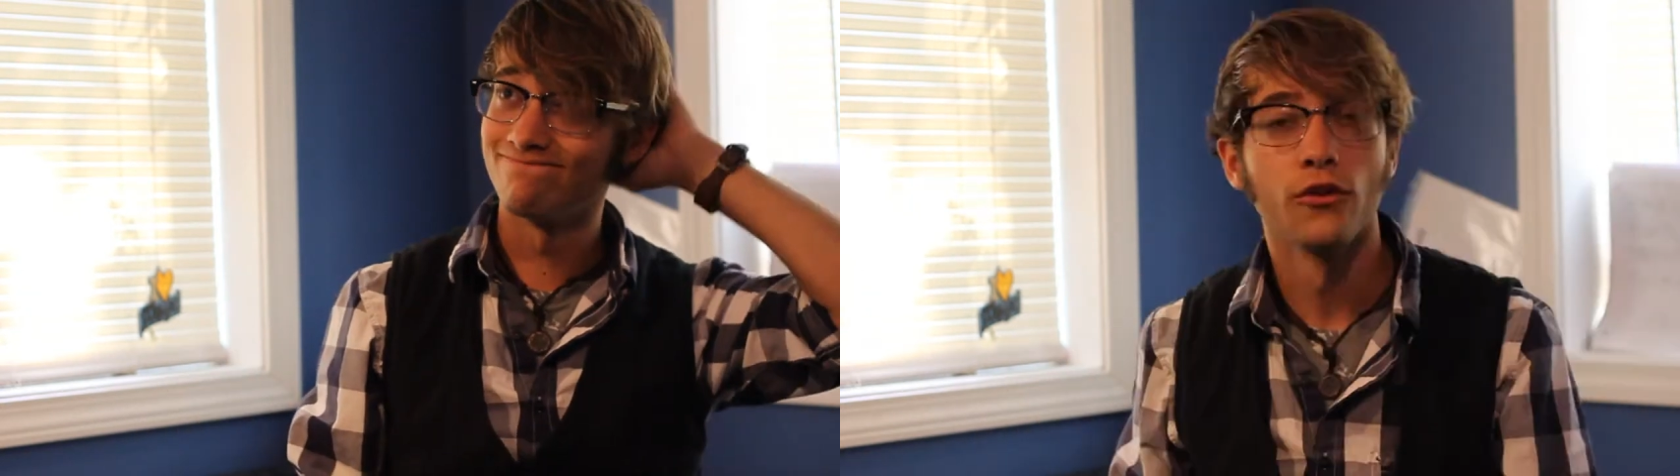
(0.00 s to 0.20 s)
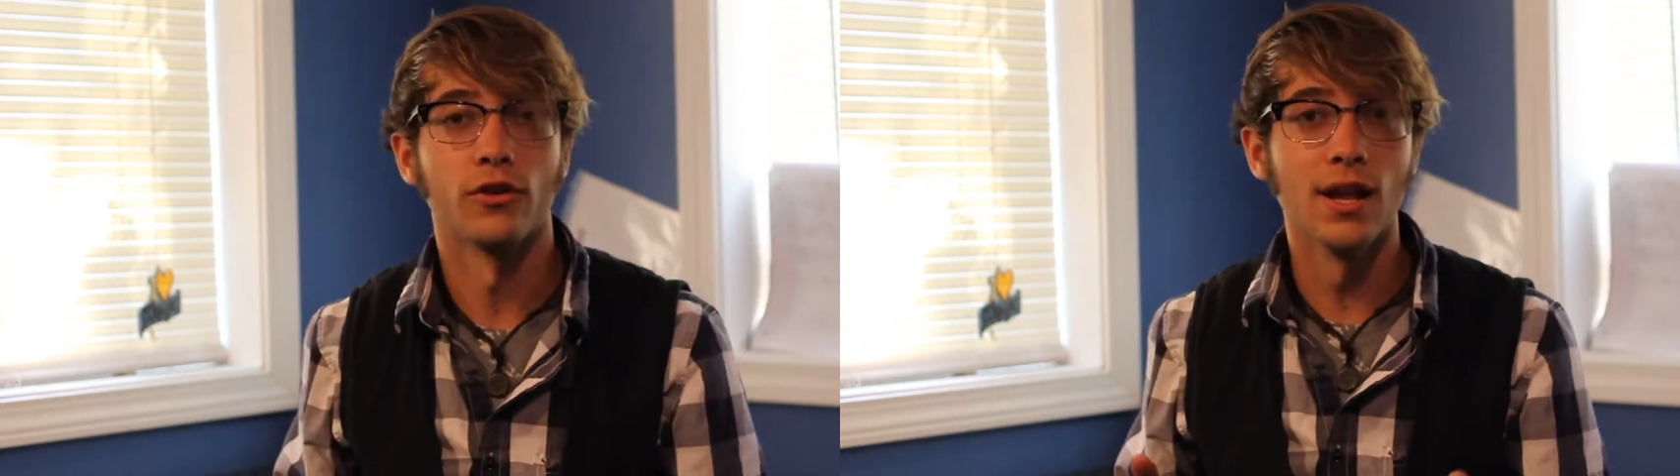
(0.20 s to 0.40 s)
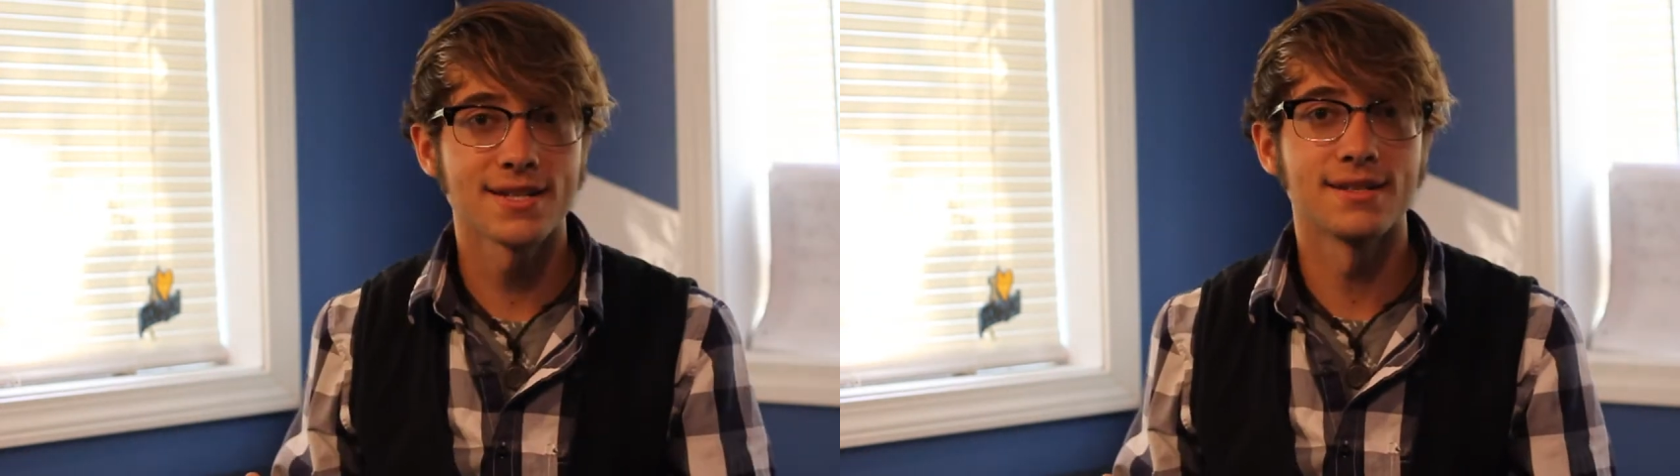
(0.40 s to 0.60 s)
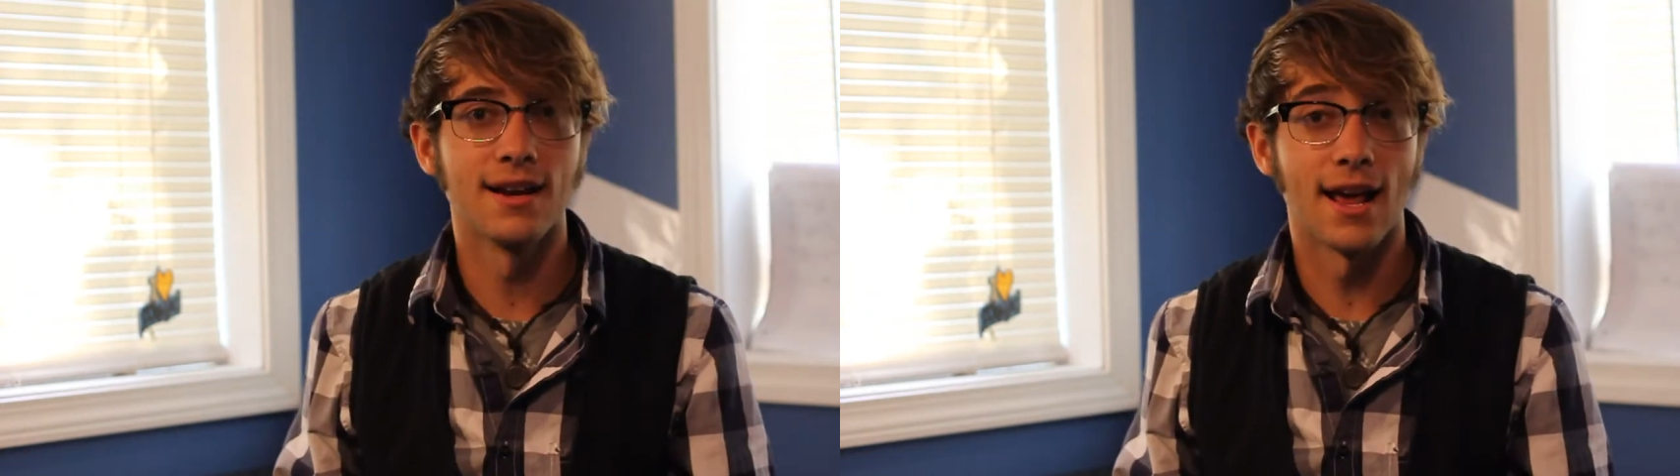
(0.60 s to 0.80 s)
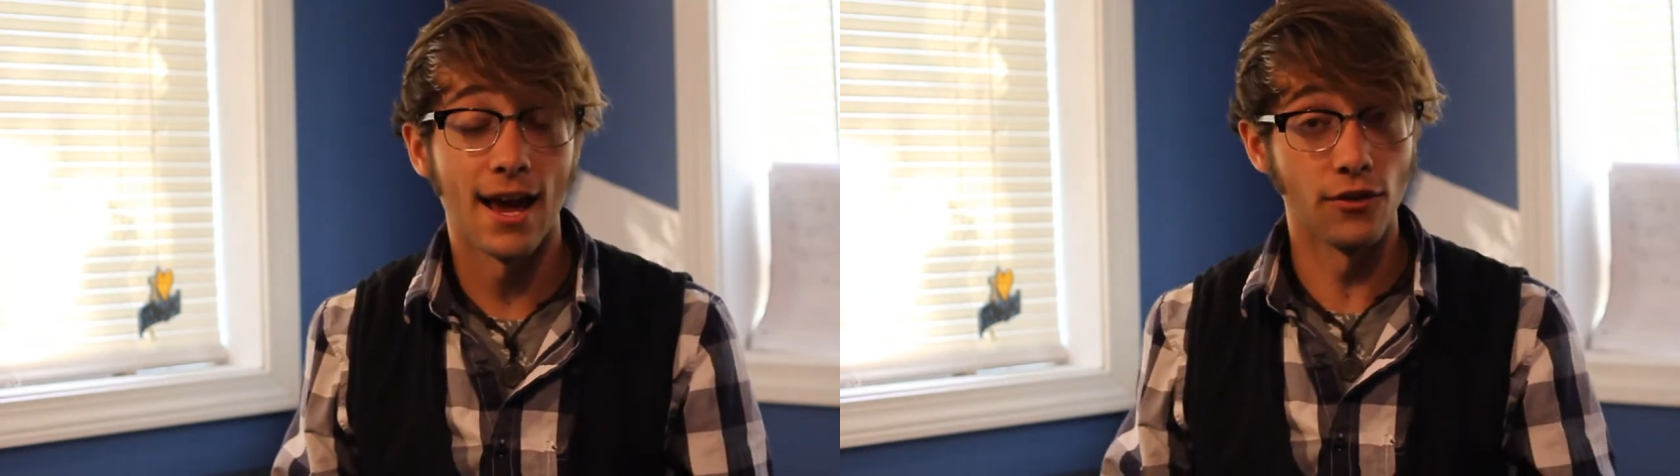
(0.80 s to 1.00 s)
so last night
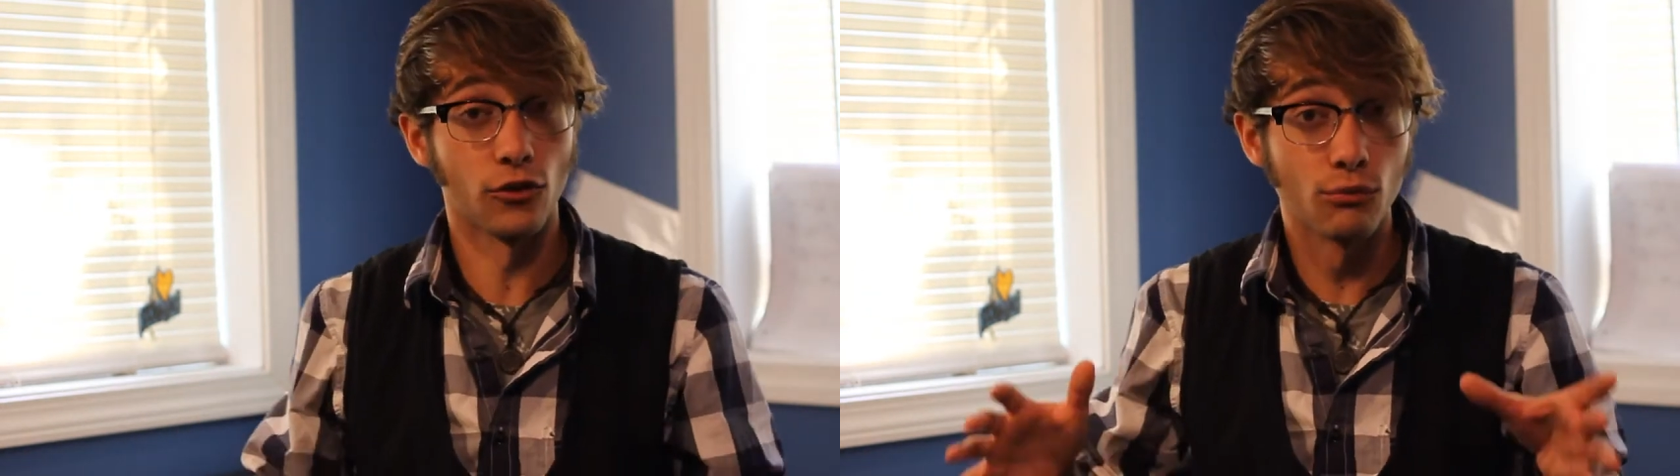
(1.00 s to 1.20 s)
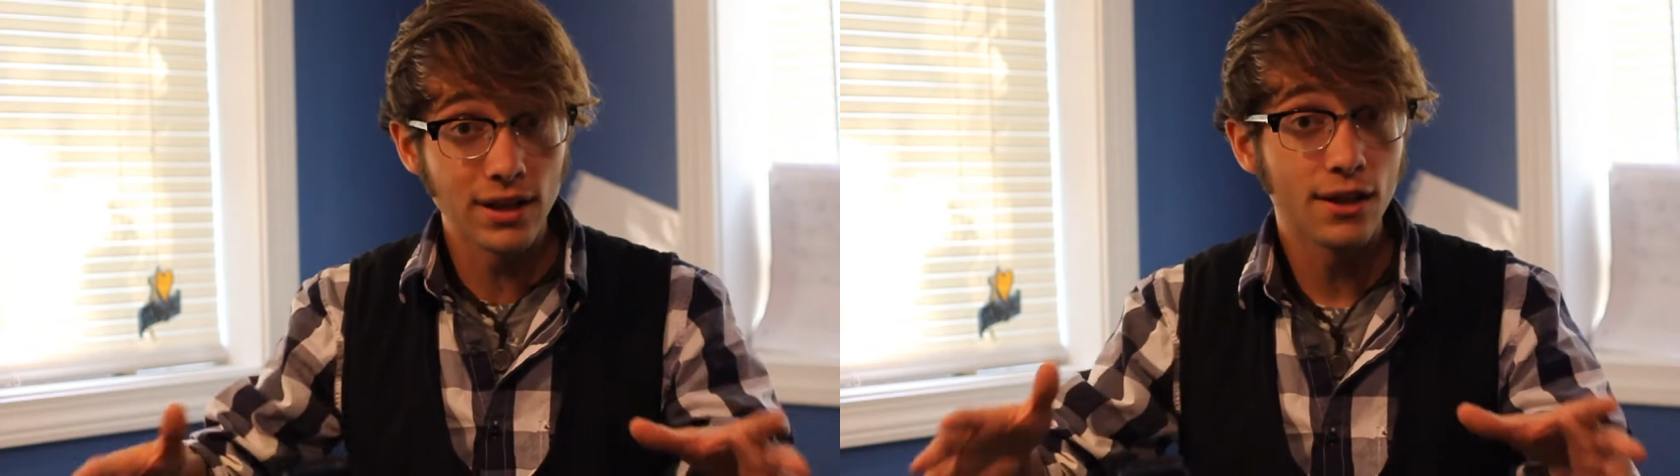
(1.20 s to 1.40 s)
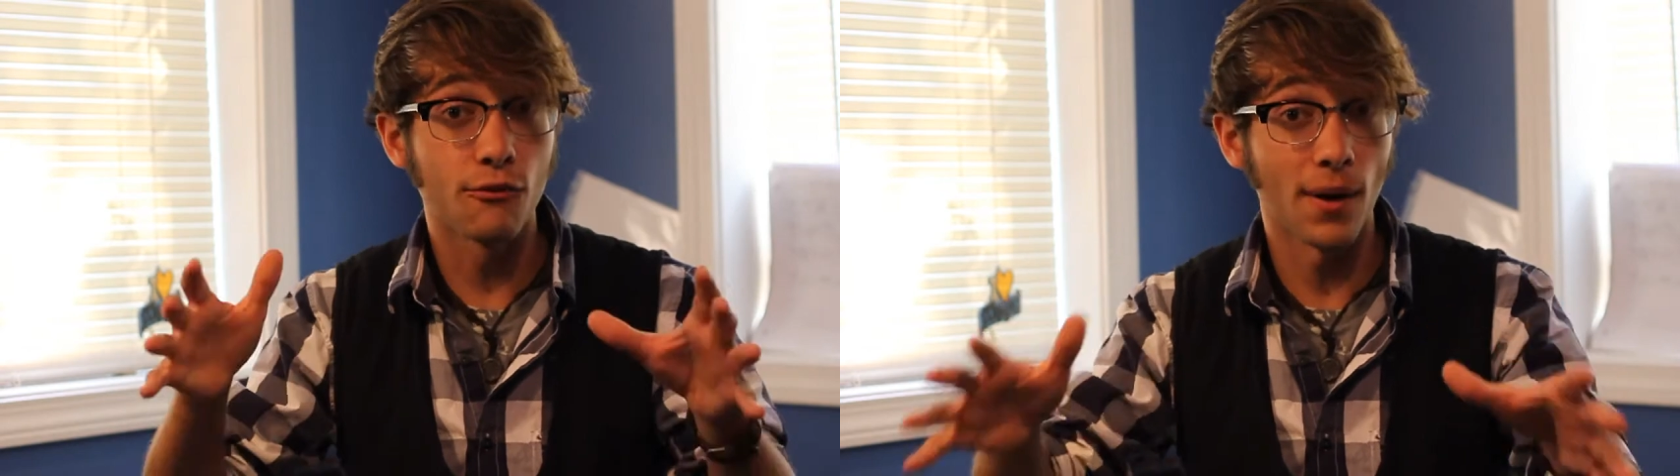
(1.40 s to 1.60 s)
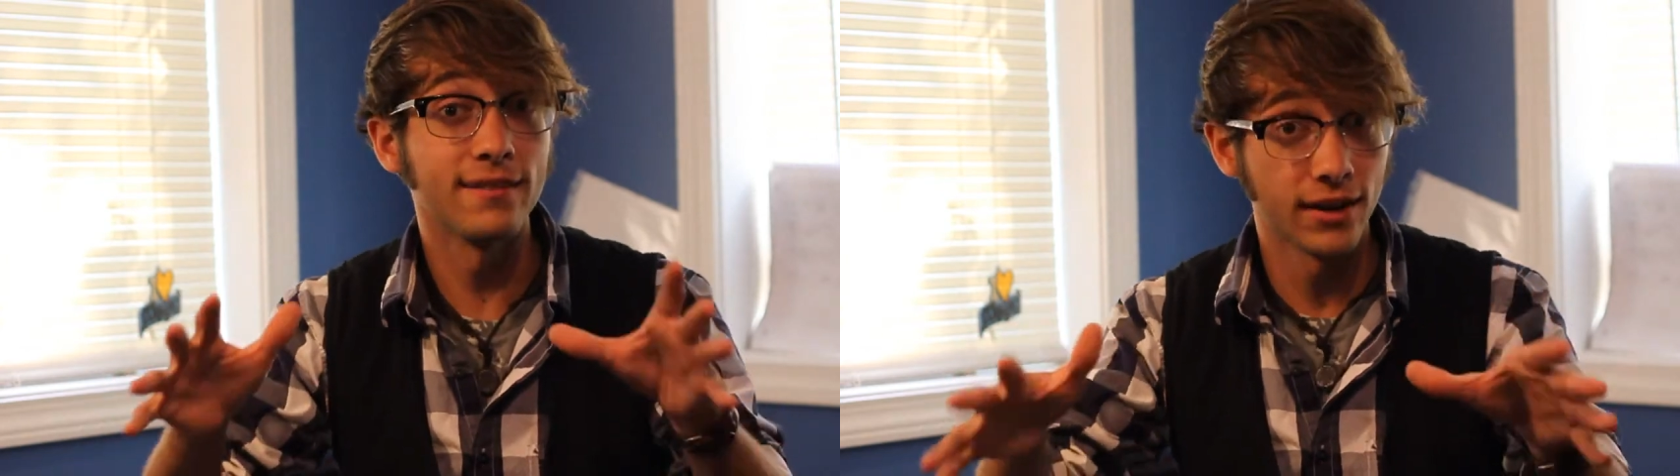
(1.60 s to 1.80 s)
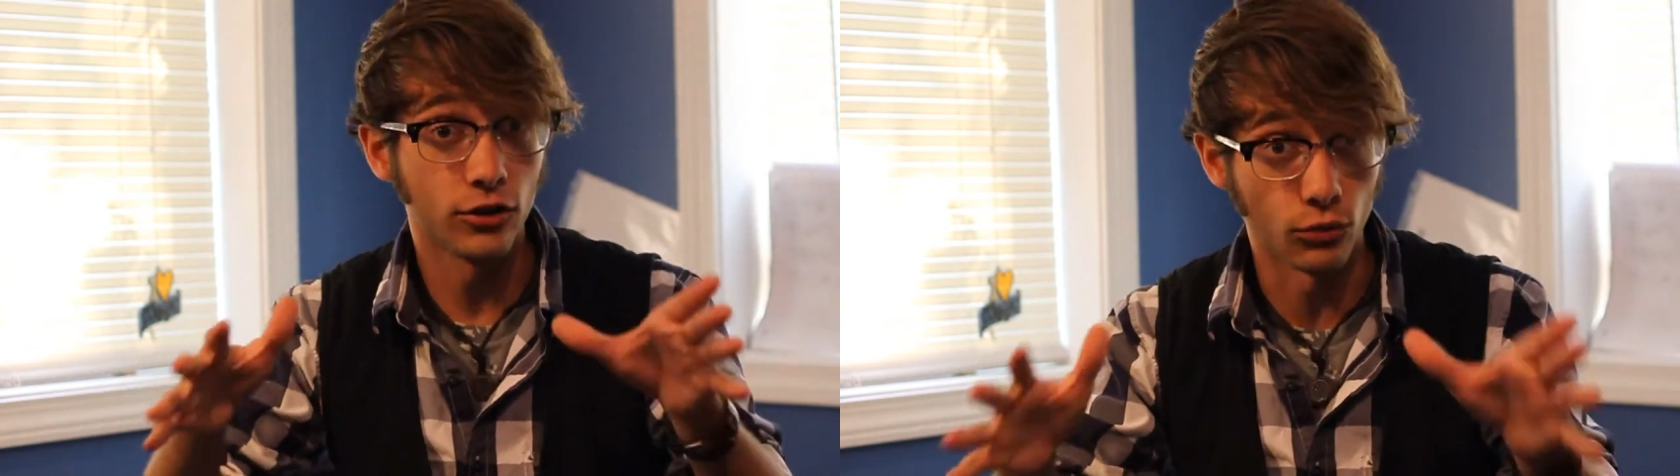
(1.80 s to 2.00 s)
I had this really
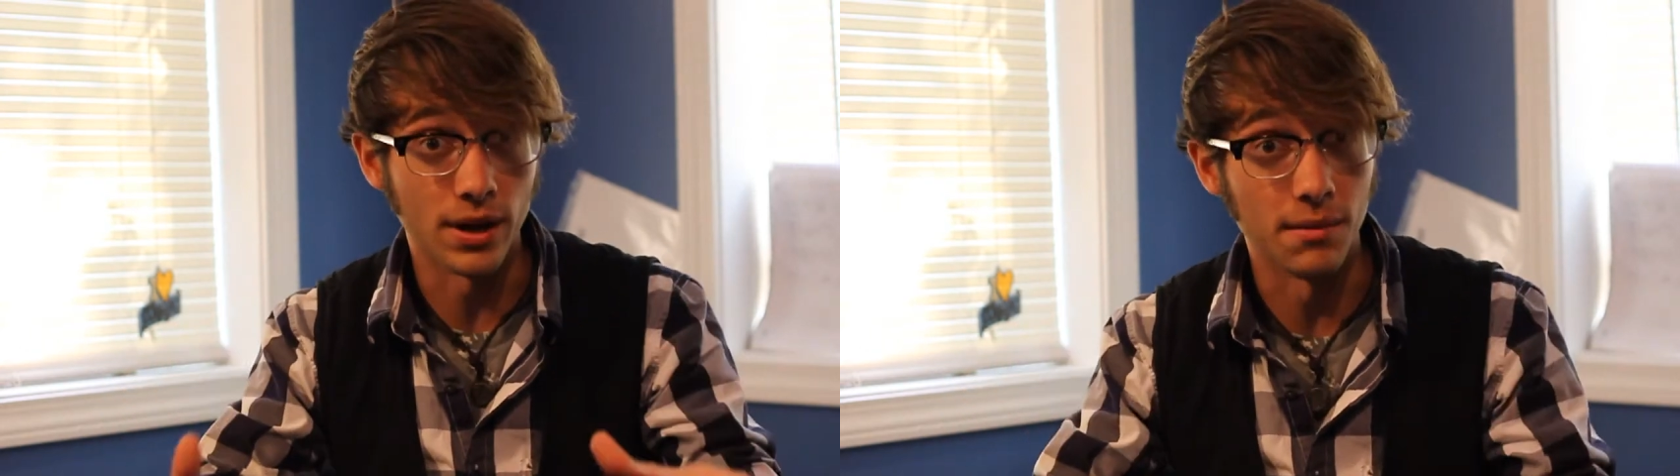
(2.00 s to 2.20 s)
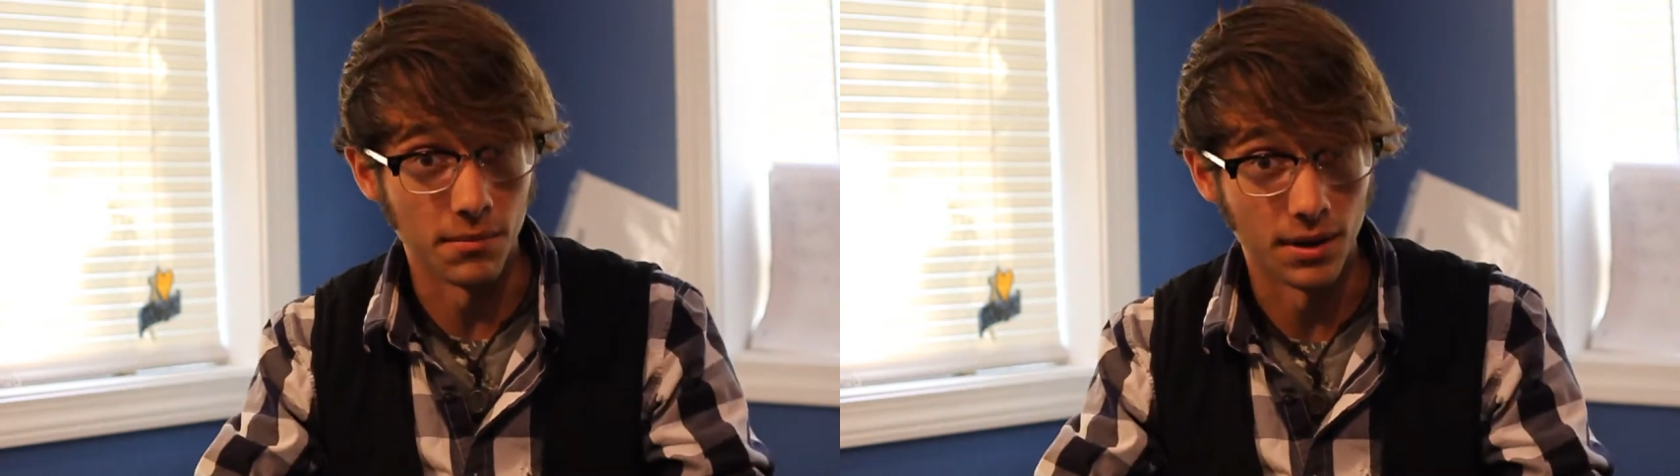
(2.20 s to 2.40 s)
frantic dream.